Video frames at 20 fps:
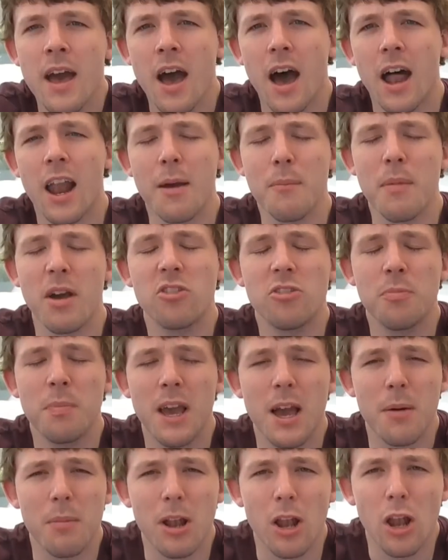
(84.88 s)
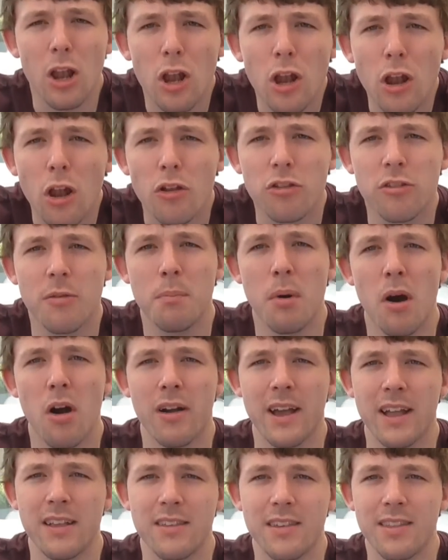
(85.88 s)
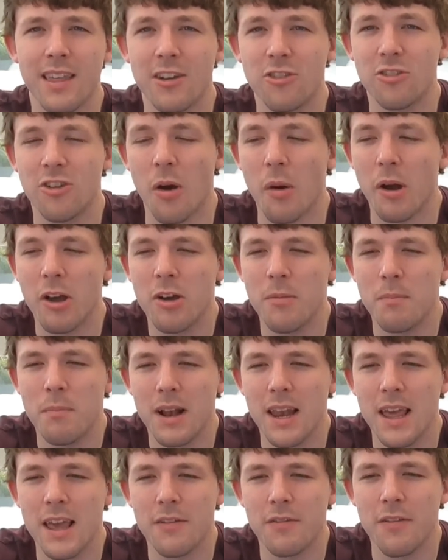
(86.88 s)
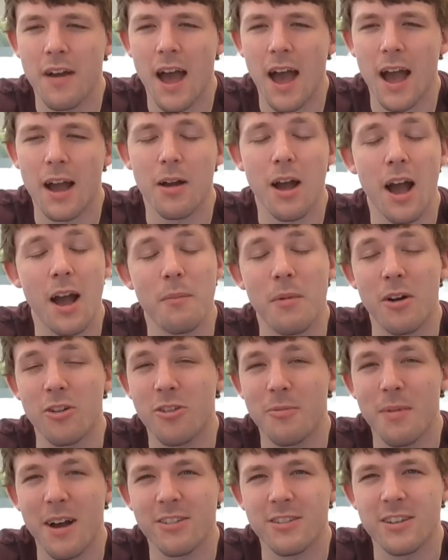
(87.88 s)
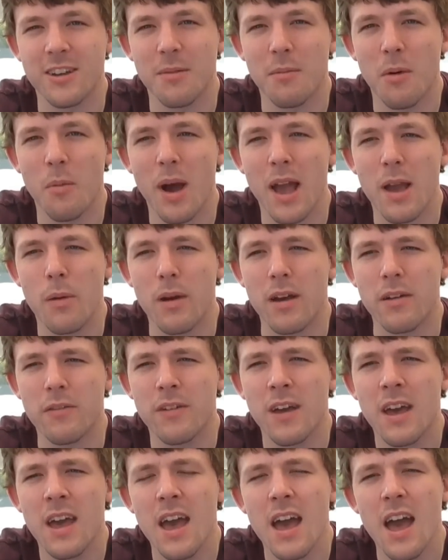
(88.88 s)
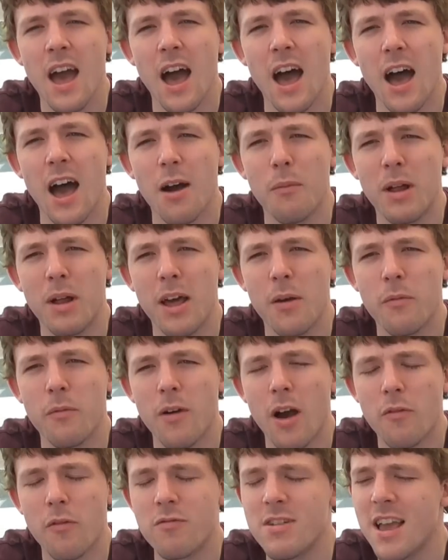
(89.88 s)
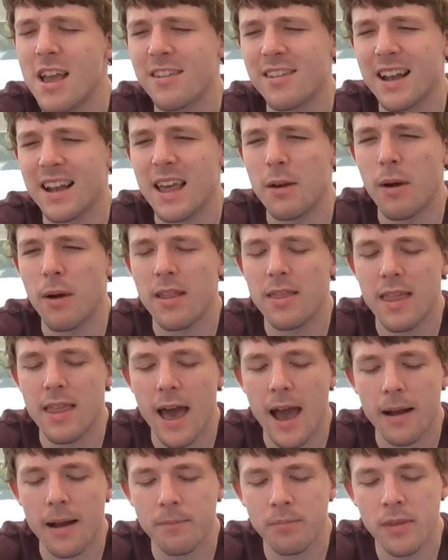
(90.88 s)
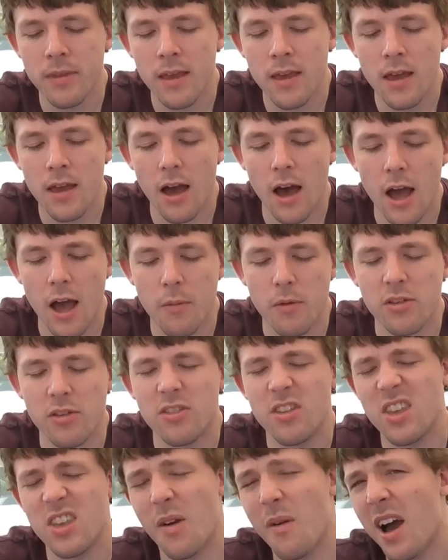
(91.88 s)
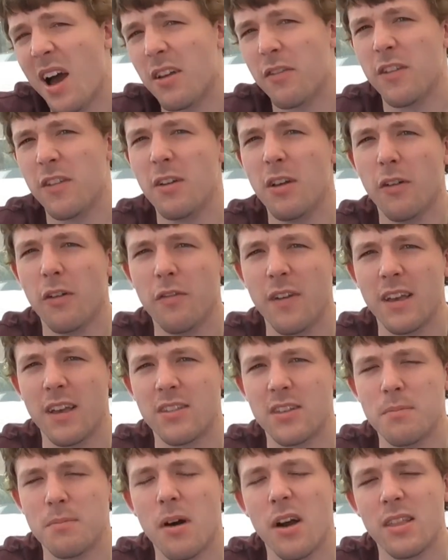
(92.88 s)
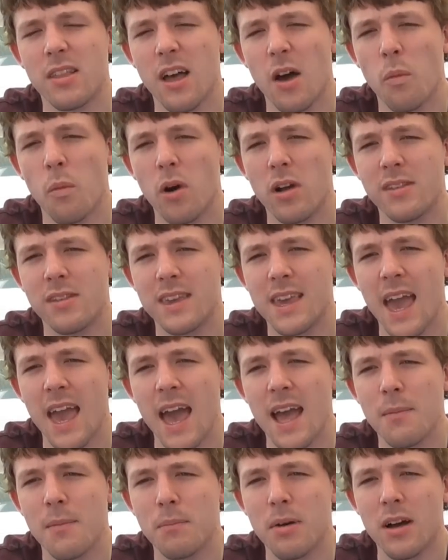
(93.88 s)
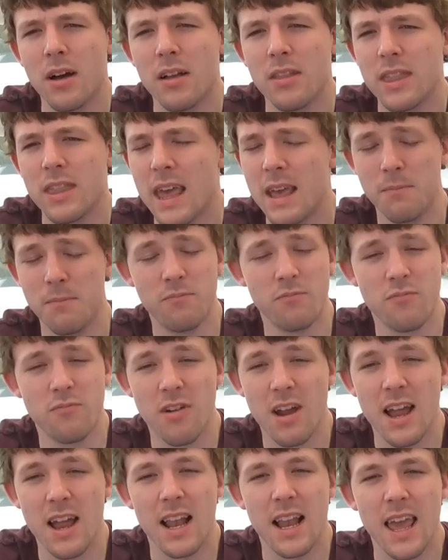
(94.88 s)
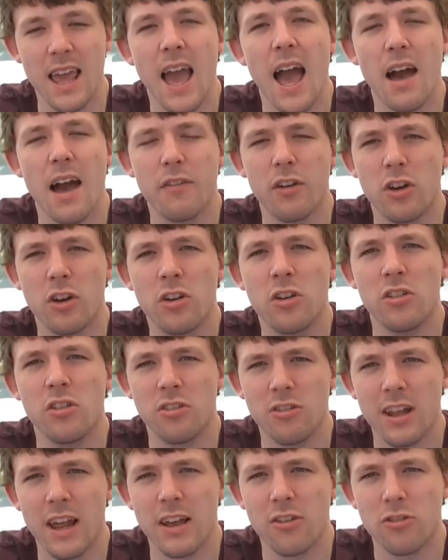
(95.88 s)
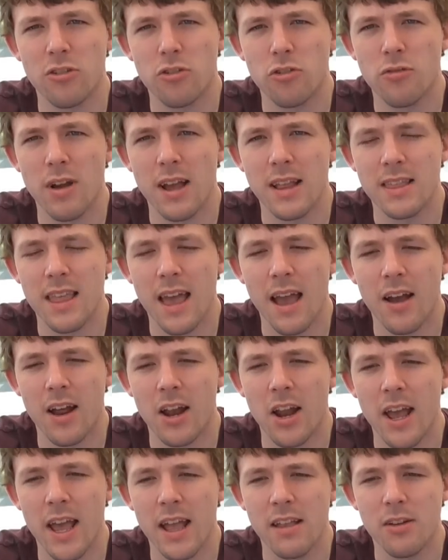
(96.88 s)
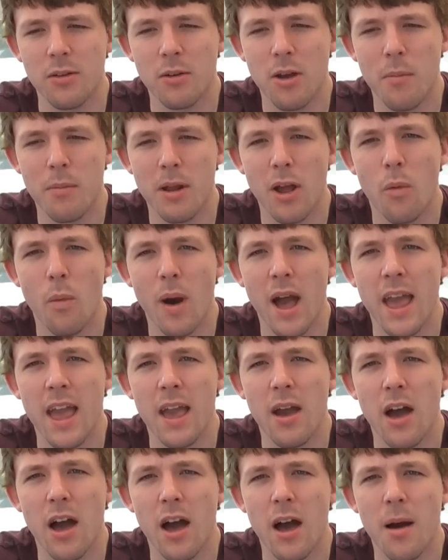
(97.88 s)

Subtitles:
And I managed to pick up a lot of bargains at that show. I couldn't believe how much I managed to come away with. When I initially went there, I was, had a few little things in mind that I wanted to get, but they really have a good selection of trade there, and I ended up coming away